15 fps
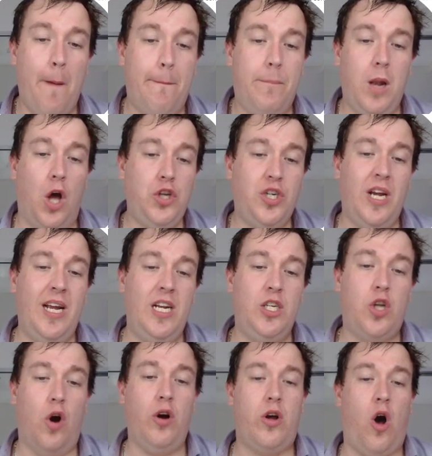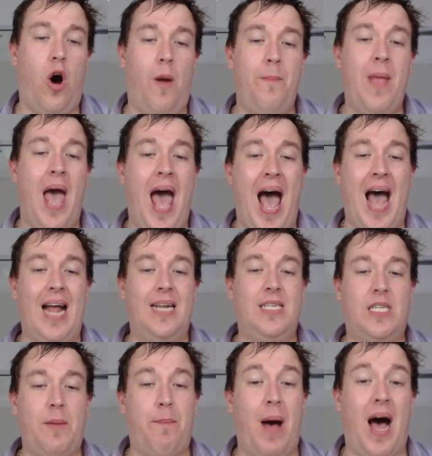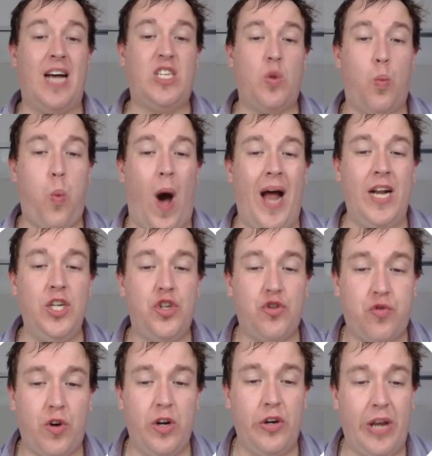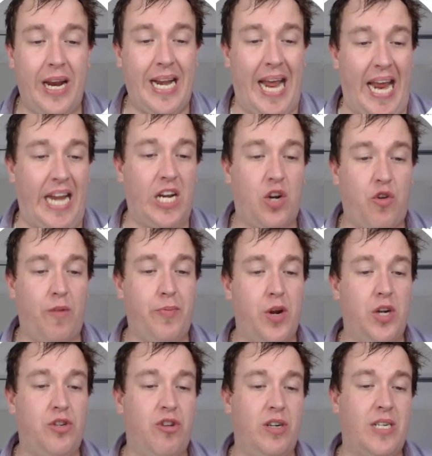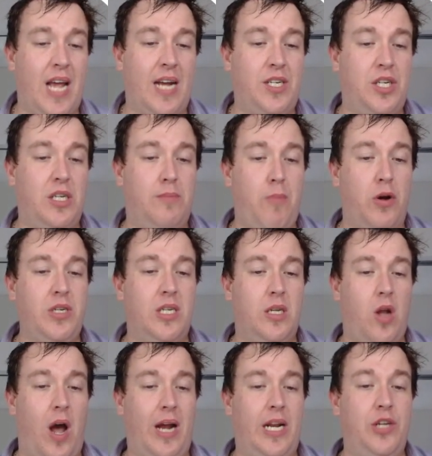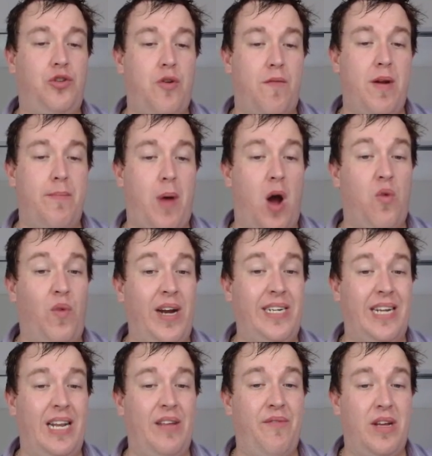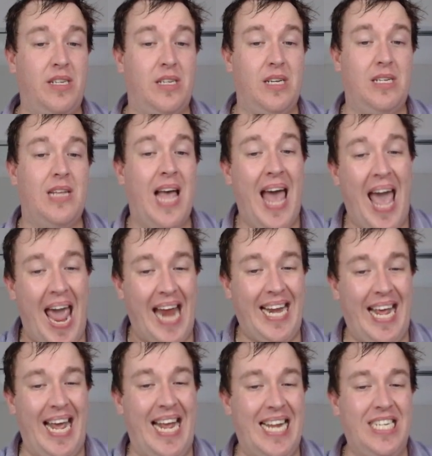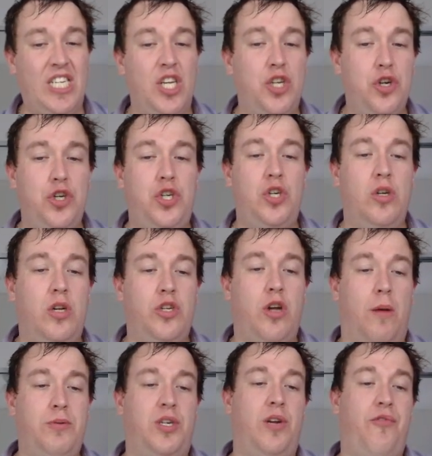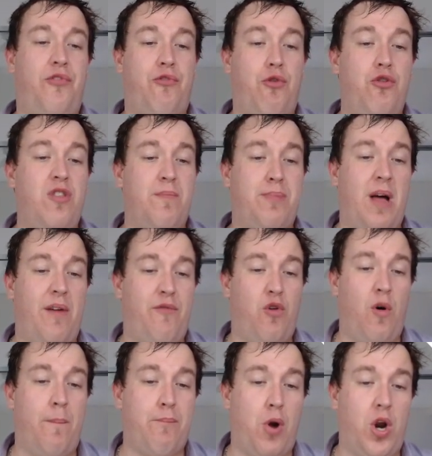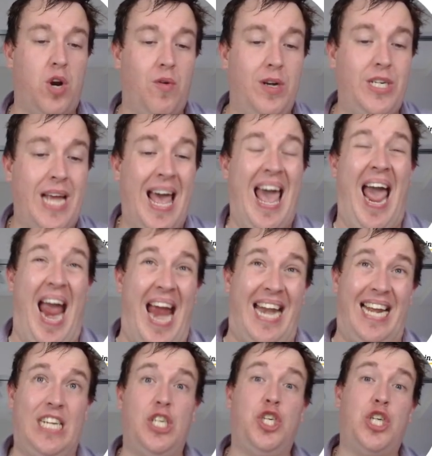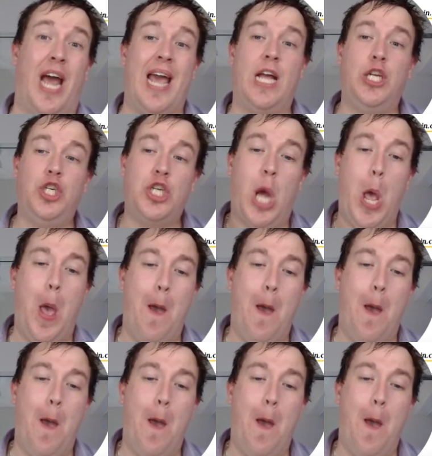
blockchain dot com had surpassed one trillion dollars in crypto transactions, most likely driven by retail investors and institutional adoption through the platform brokerage and exchange